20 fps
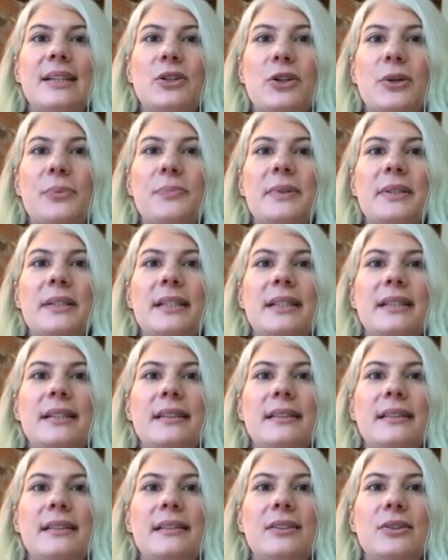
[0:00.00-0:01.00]
company
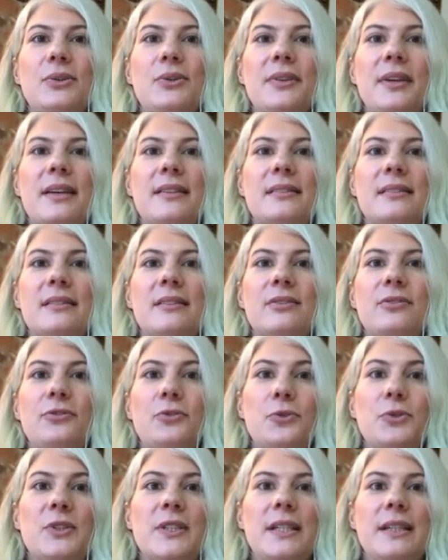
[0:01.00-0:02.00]
in
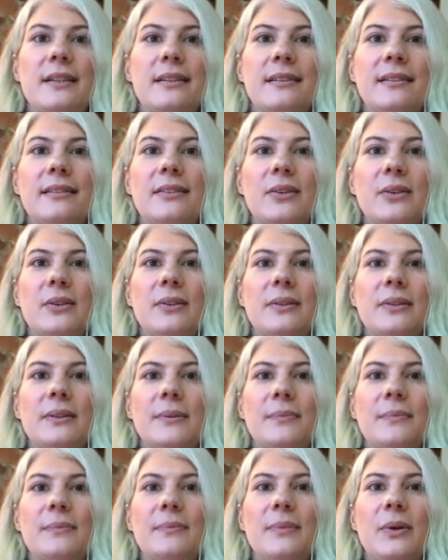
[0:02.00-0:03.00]
2014
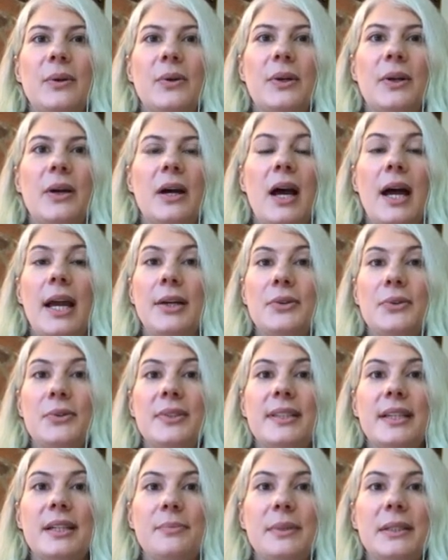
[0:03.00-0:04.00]
on a high growth
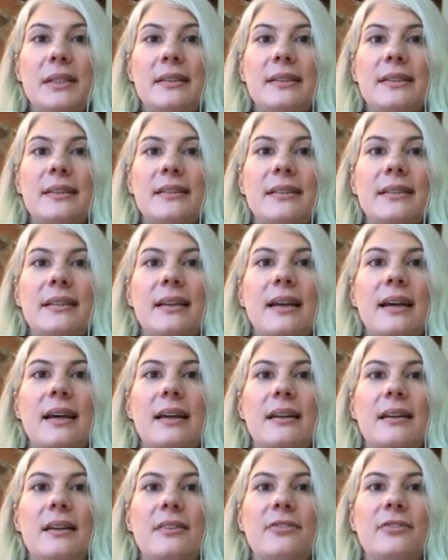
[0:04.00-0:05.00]
segment
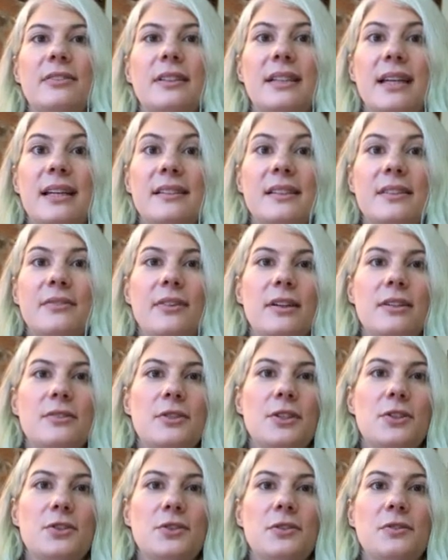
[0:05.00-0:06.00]
at a fantastic
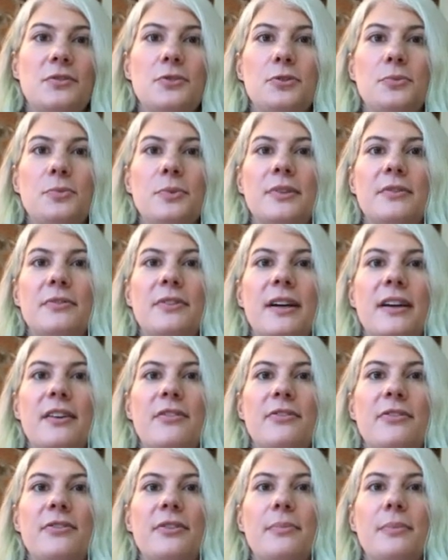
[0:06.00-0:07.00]
valuation of
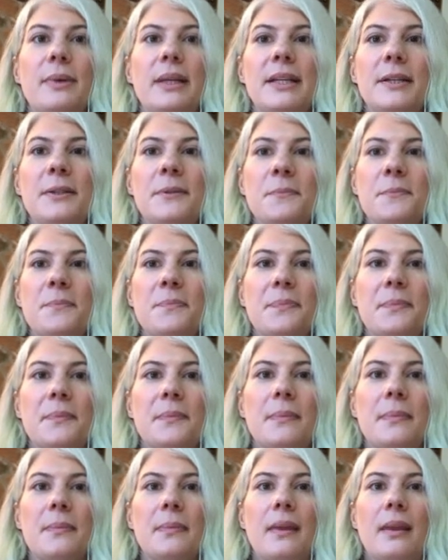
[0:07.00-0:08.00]
2.5 billion.
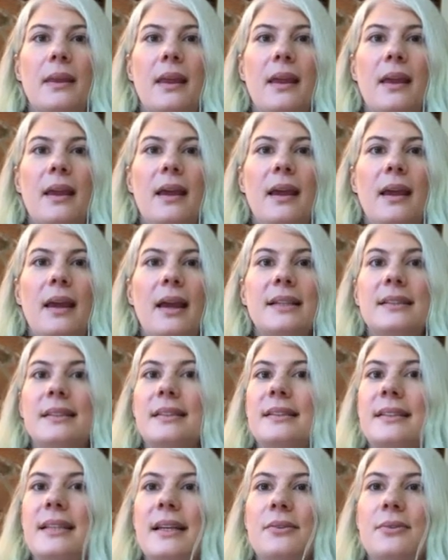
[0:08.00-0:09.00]
And
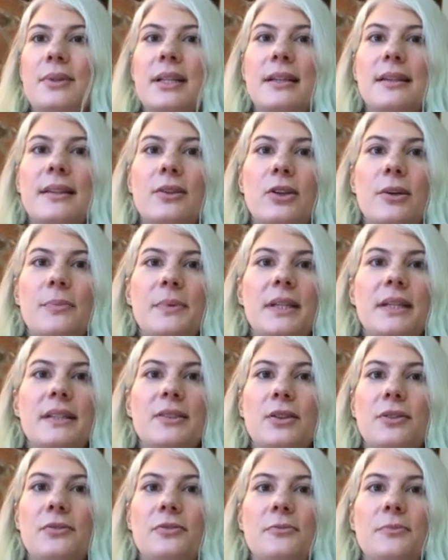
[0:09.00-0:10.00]
since then, really, the company has
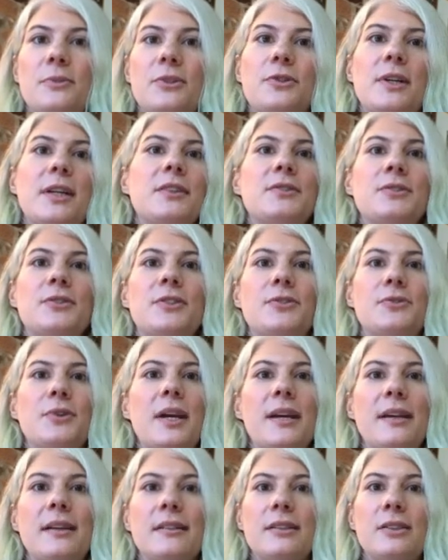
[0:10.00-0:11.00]
gone from strength to
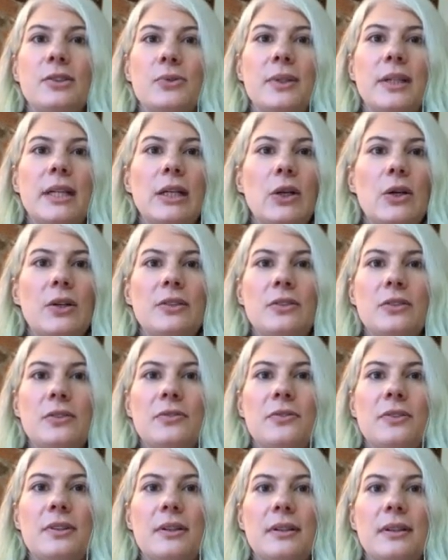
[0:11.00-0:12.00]
strength, doing lots
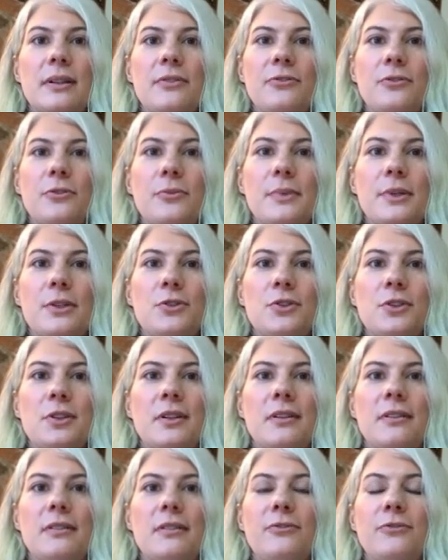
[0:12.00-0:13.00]
of the
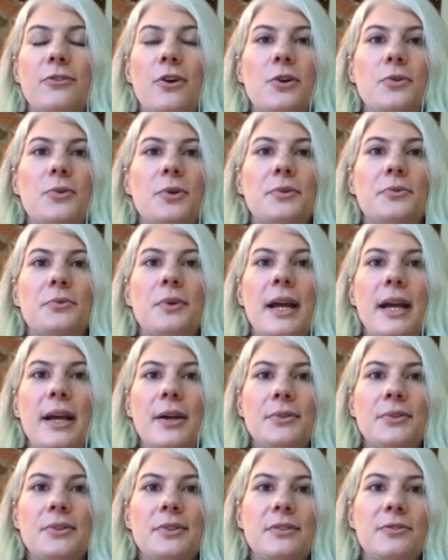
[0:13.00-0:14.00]
aforementioned follow-on
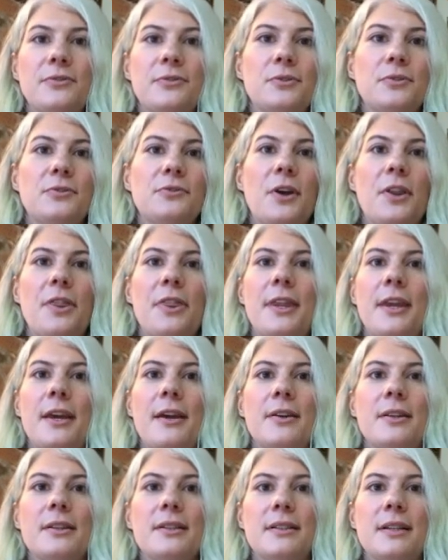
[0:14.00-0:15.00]
rounds to fund their
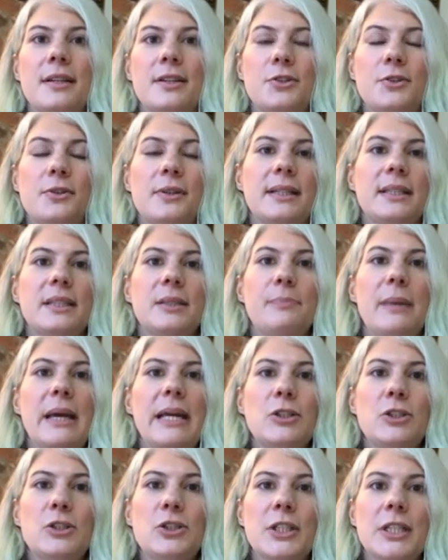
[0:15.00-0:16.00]
international
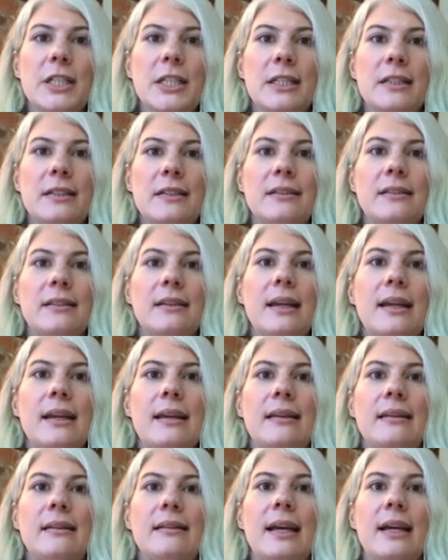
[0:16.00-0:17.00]
expansion
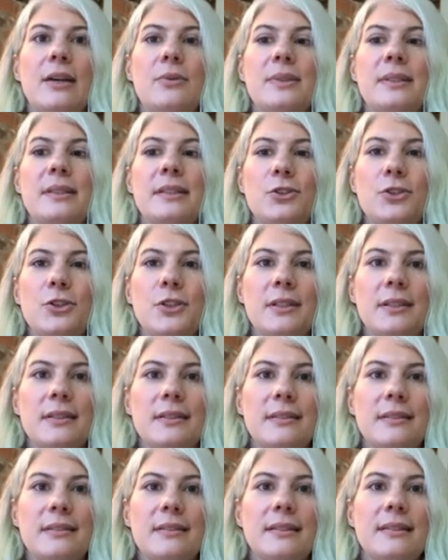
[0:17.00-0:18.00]
and
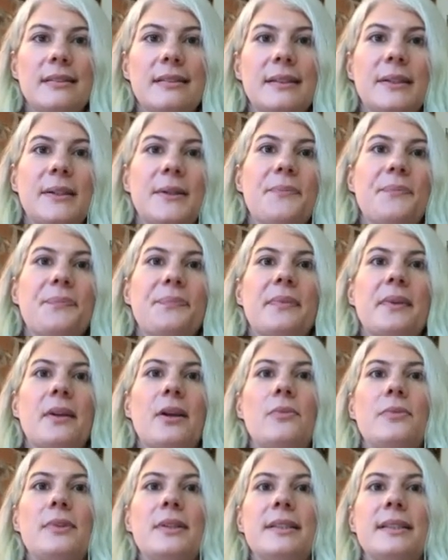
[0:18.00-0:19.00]
acquisitions.
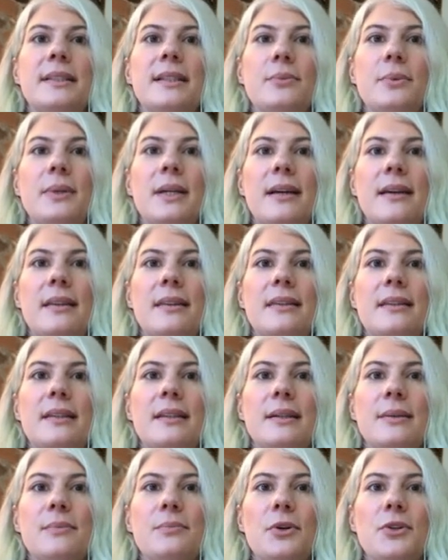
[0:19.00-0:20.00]
Obviously, we had
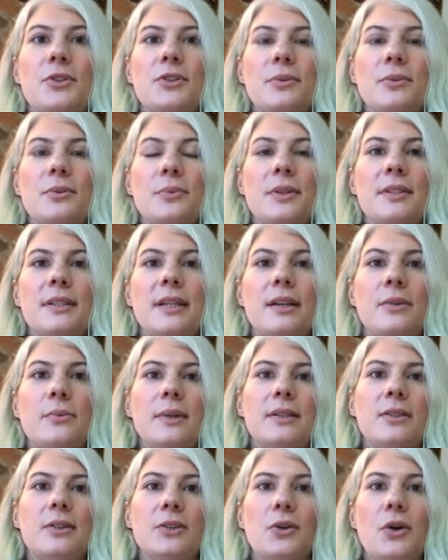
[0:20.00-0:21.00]
the merger with
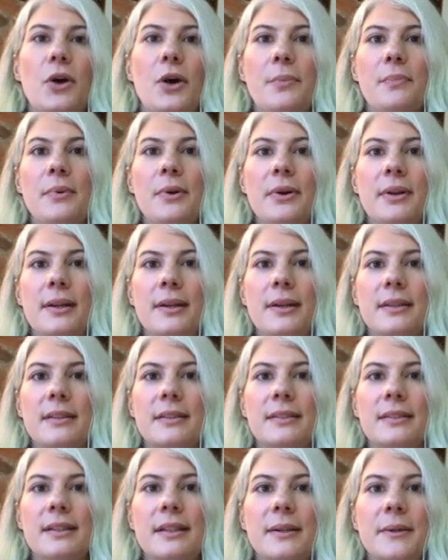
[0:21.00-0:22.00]
Takeaway.com earlier
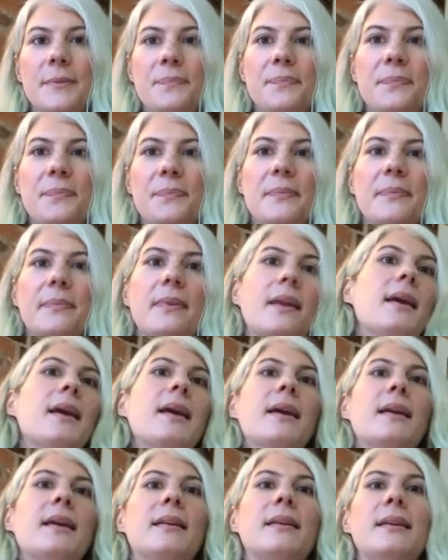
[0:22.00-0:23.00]
this year,
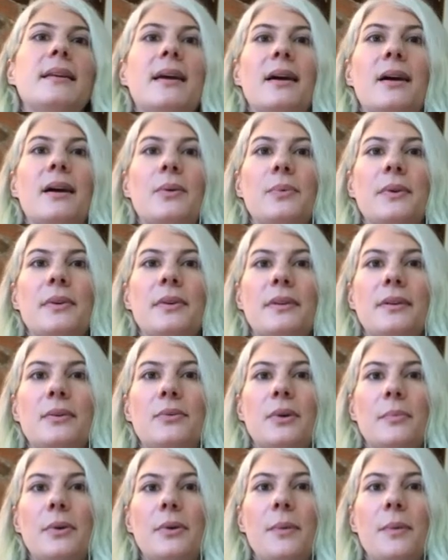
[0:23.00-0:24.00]
and now with
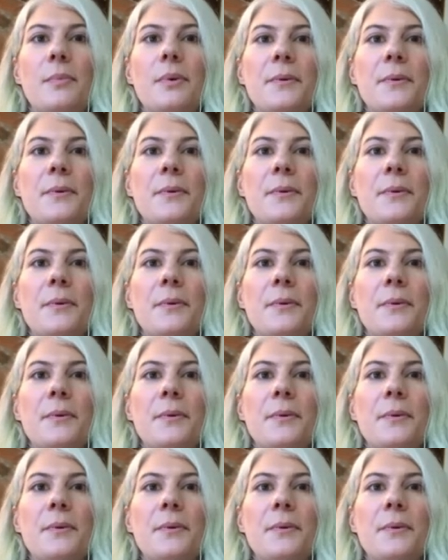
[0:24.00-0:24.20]
Grubhub.